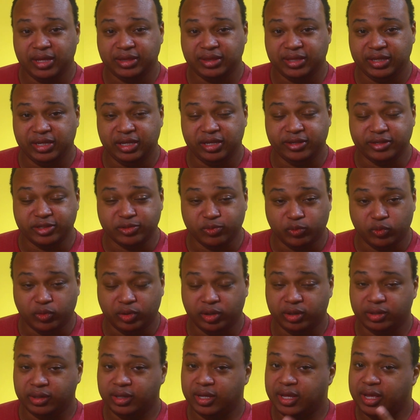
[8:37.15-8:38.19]
things,
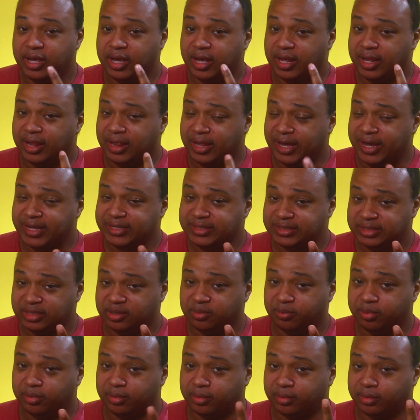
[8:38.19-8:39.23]
one, a lot
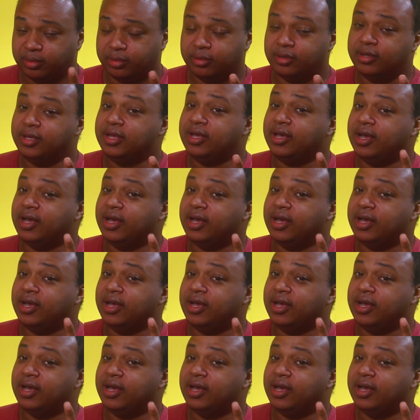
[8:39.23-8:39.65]
simpler,